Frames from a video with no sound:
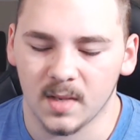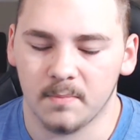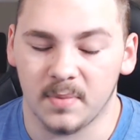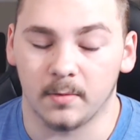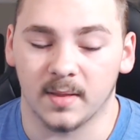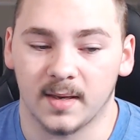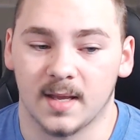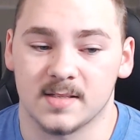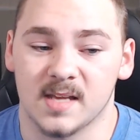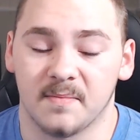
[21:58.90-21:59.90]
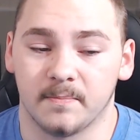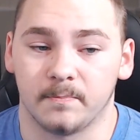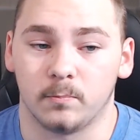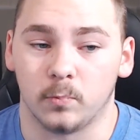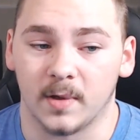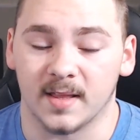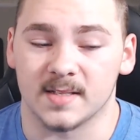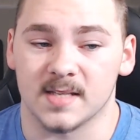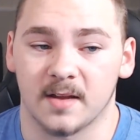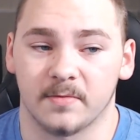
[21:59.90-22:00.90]
be really nice. I'm really
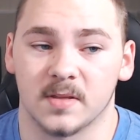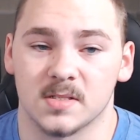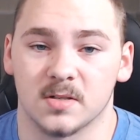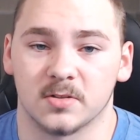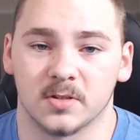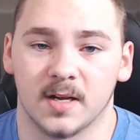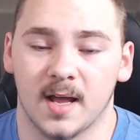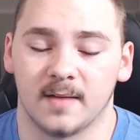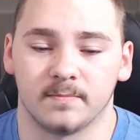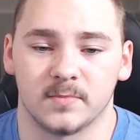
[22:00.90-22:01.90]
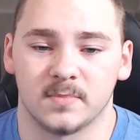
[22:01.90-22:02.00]
excited for this surgery. I'm